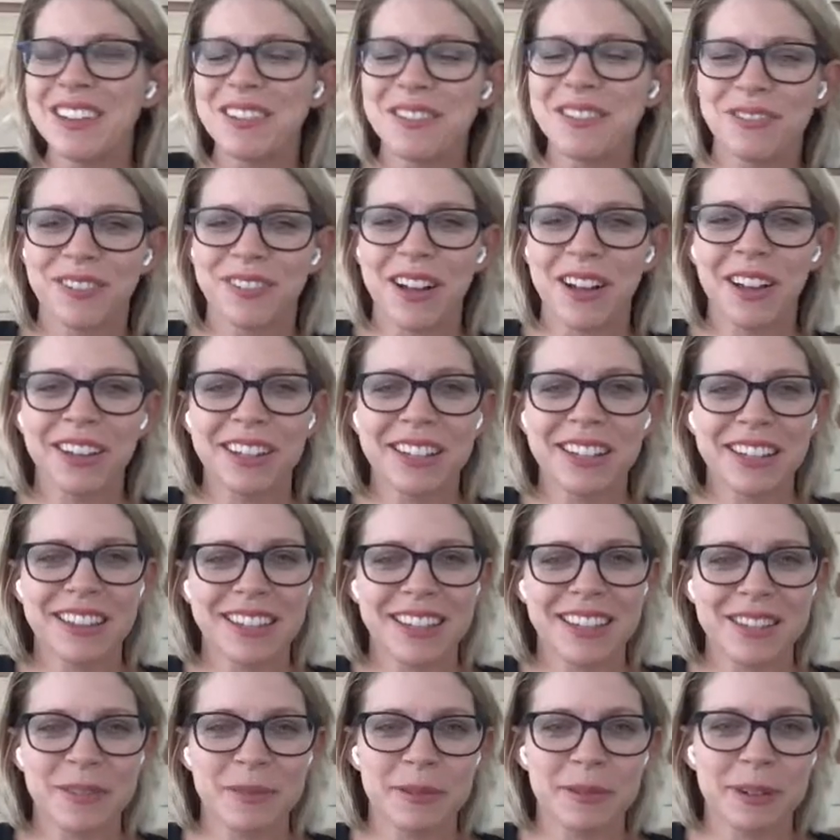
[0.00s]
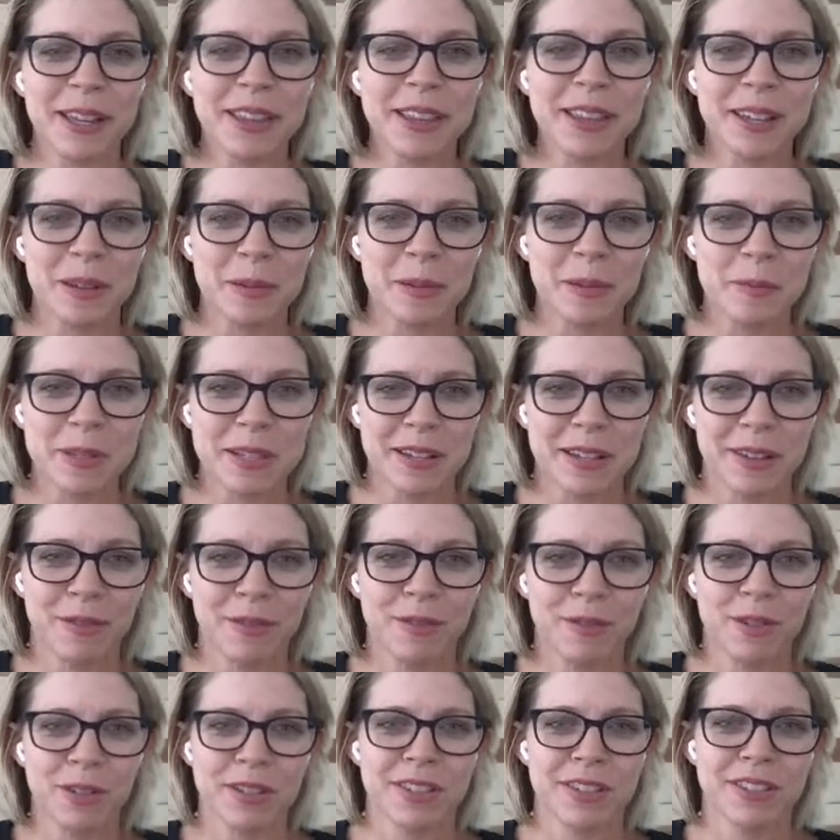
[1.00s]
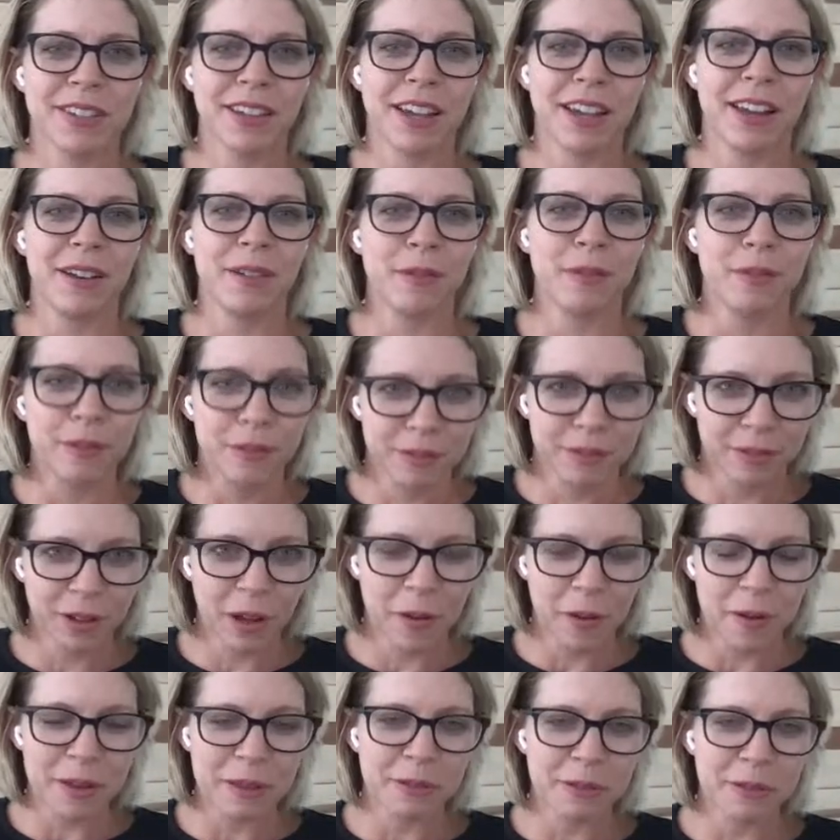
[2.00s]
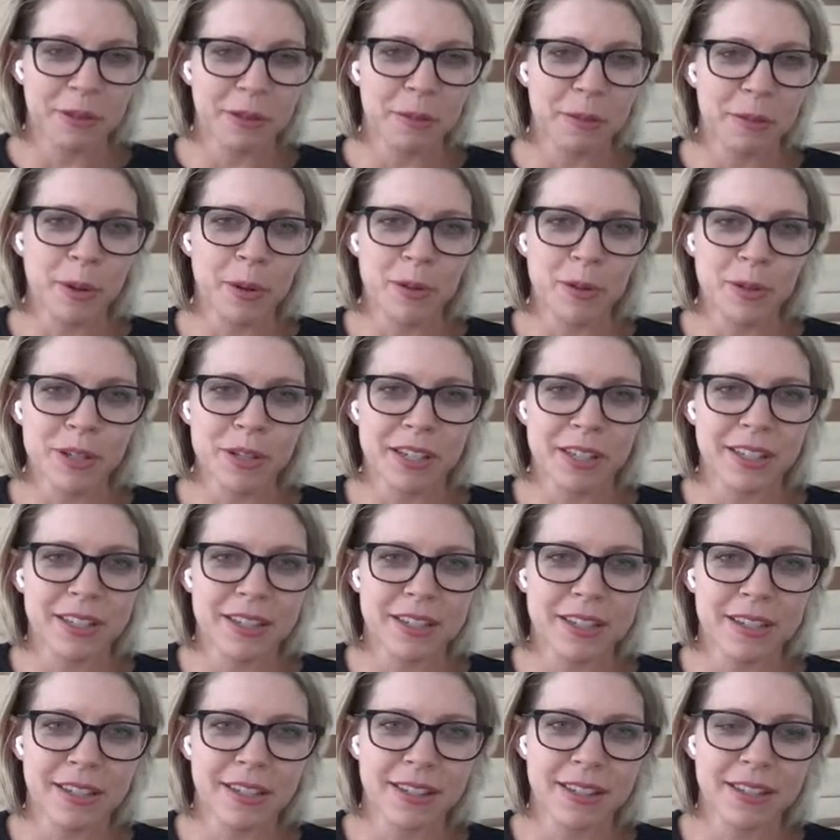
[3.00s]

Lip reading: You fall into these rhythms of just kind of going through the motions.